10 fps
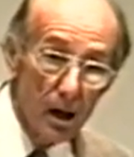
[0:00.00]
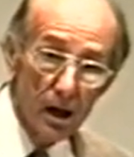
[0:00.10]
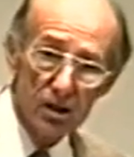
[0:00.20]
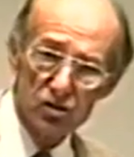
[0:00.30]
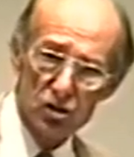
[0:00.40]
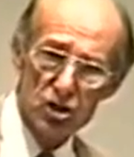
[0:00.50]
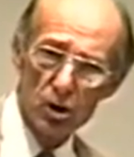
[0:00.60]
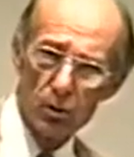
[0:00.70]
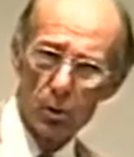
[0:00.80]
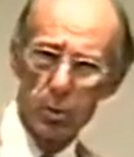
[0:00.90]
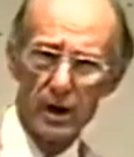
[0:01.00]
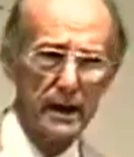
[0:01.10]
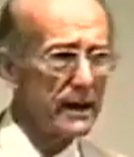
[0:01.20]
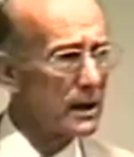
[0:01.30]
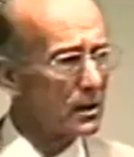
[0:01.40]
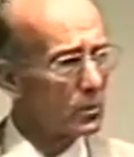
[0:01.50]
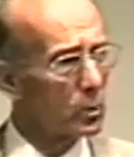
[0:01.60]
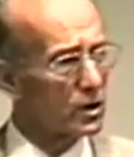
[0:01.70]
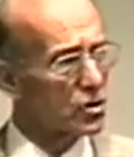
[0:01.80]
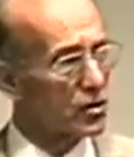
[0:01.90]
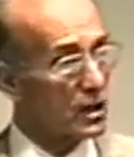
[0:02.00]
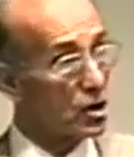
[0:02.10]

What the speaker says: is to show the way in which the